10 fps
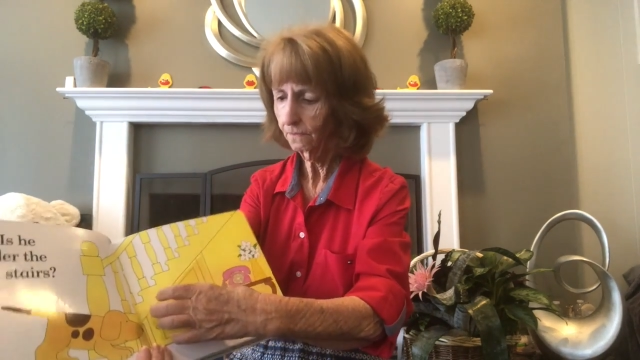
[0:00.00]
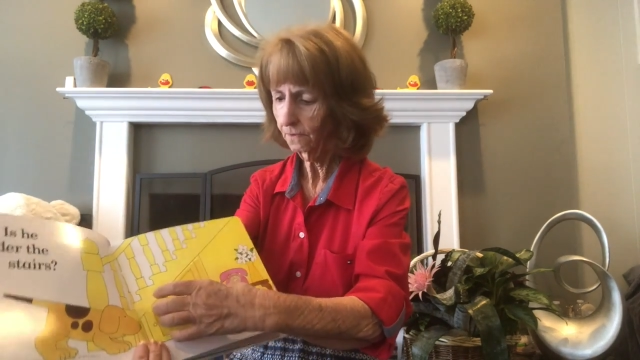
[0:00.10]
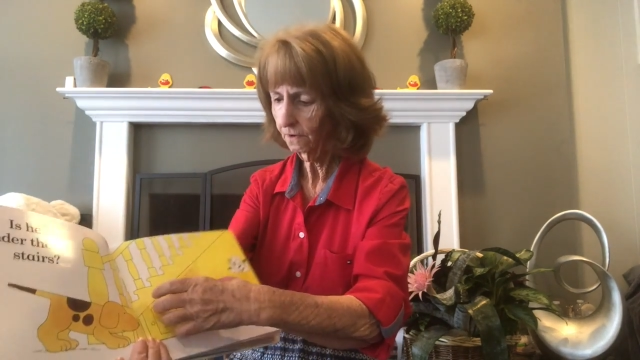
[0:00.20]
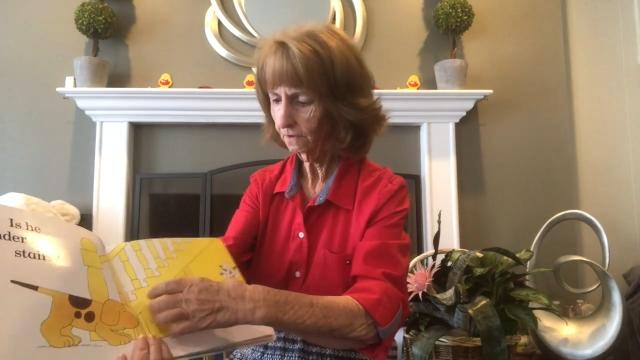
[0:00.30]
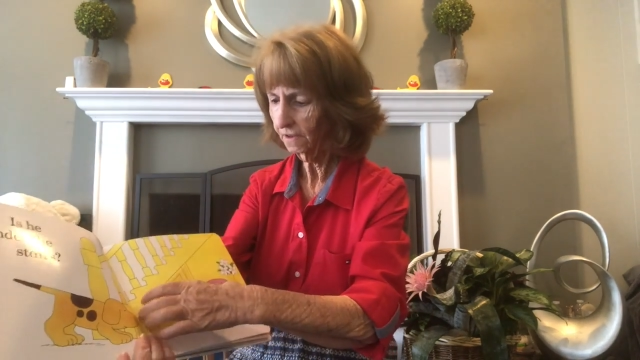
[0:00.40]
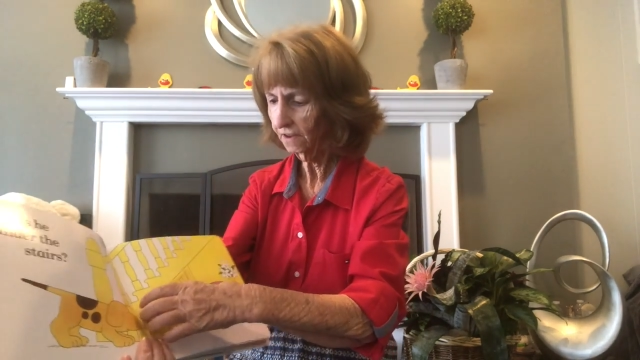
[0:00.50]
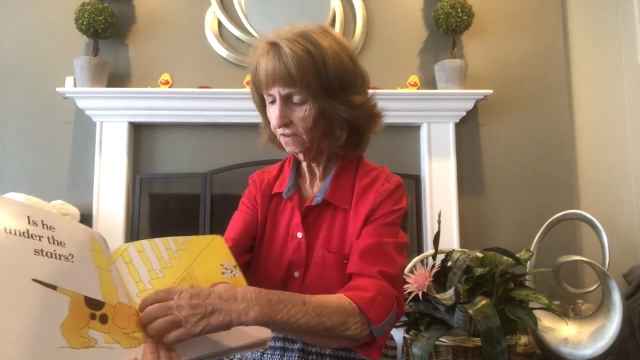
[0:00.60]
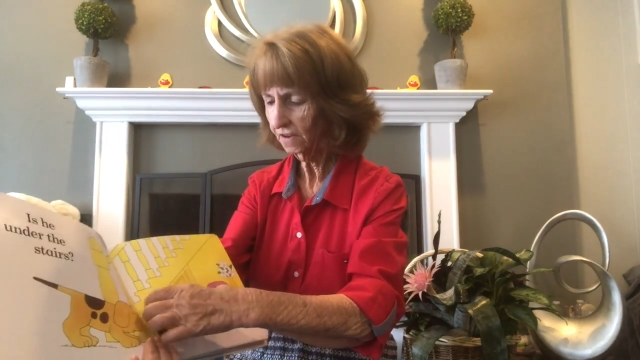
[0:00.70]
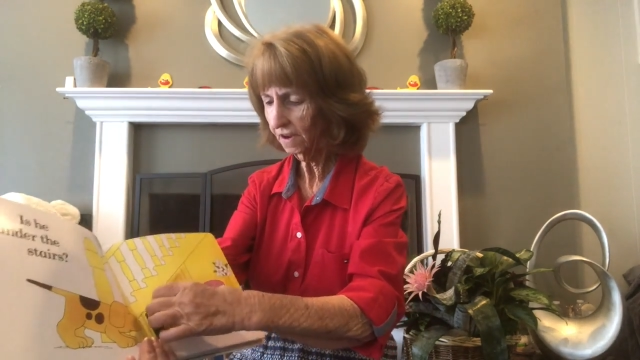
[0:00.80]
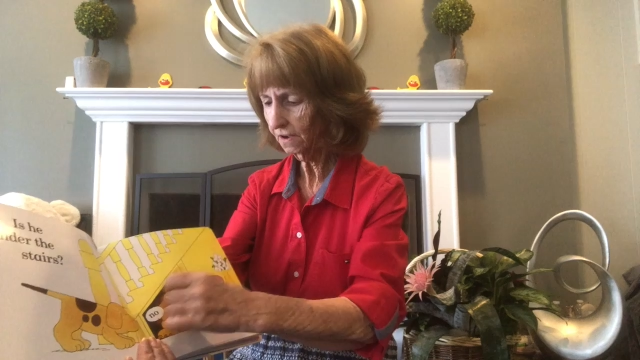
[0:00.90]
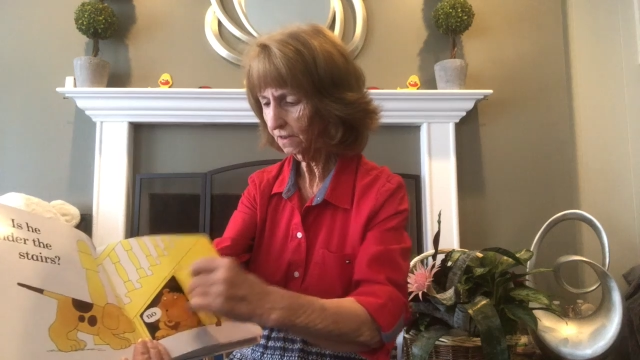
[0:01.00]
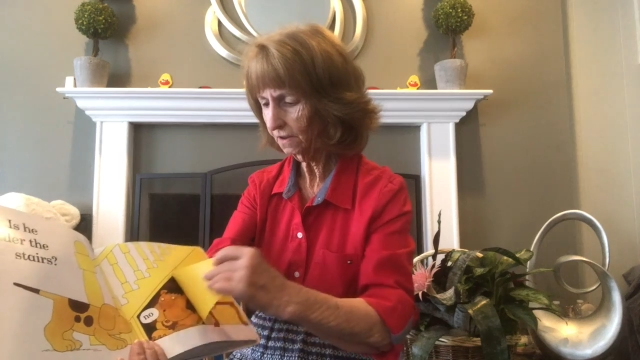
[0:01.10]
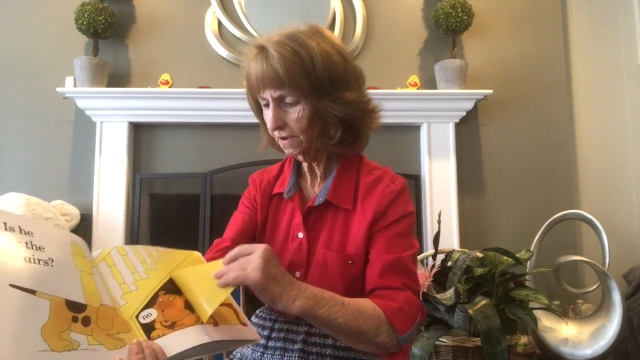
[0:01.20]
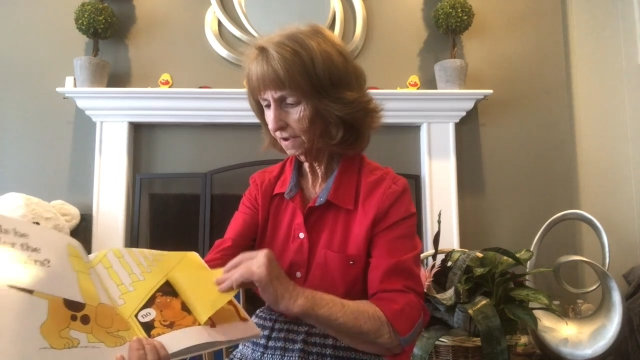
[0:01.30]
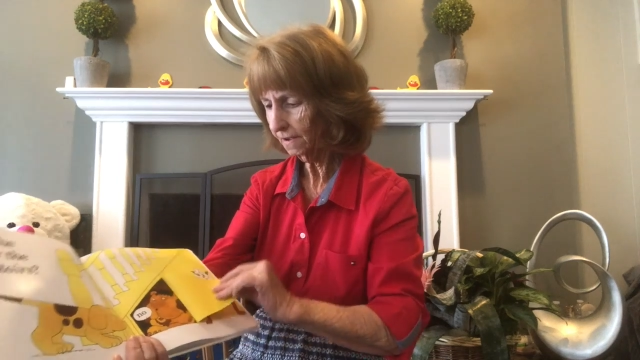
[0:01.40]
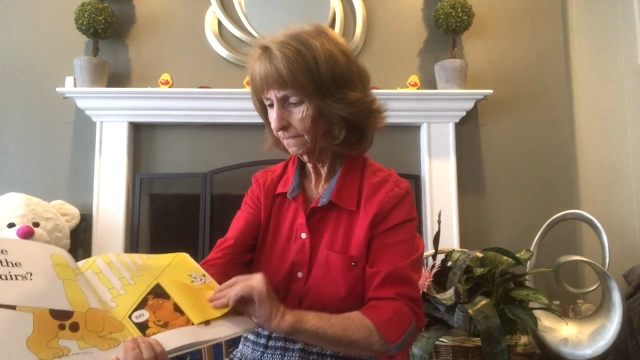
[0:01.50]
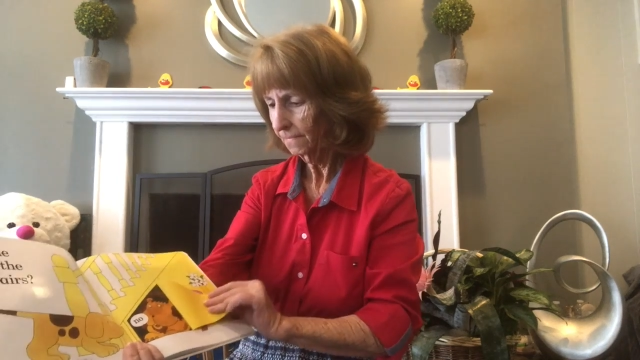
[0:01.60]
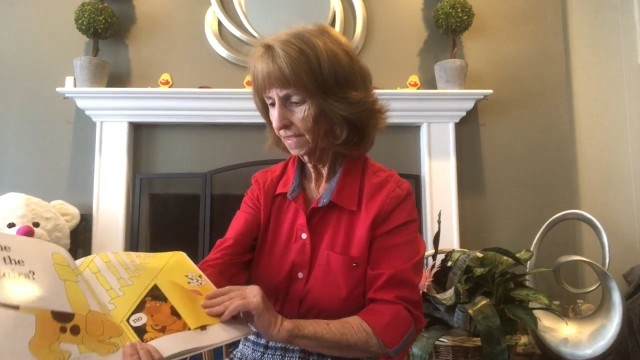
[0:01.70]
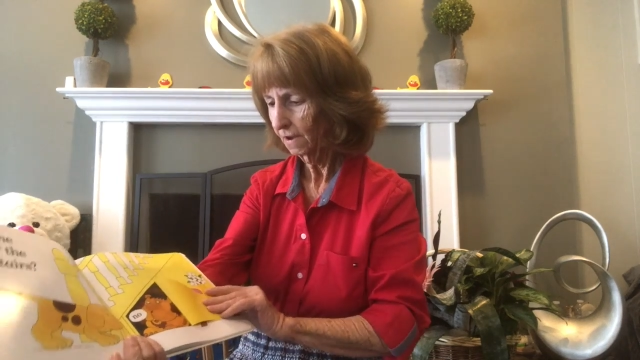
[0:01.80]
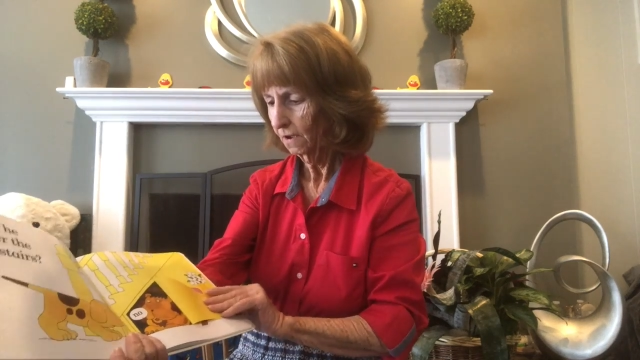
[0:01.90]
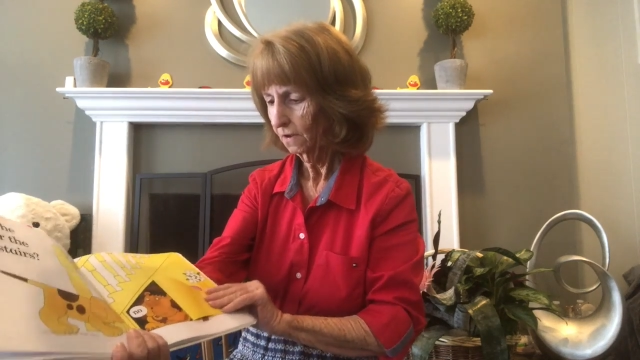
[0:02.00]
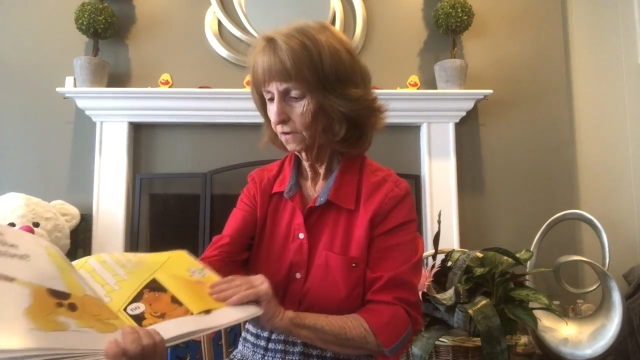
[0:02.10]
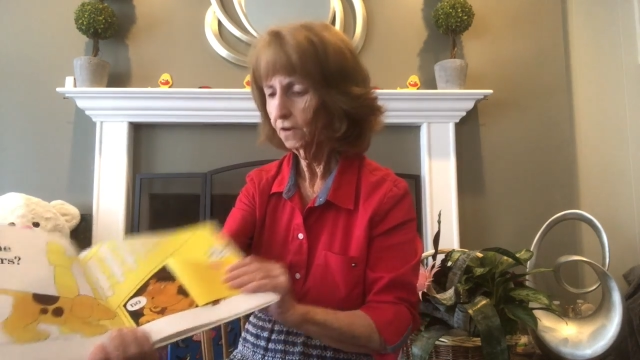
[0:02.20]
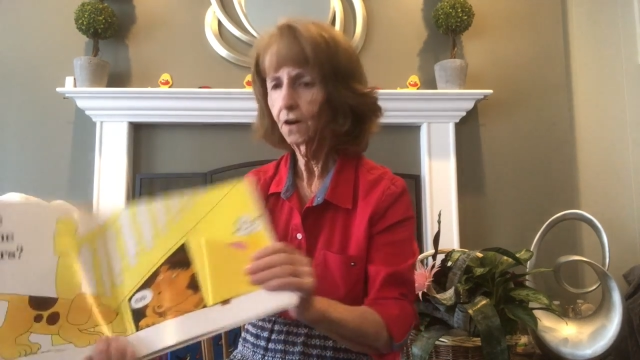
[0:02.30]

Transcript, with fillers: Whoa, let's take a look.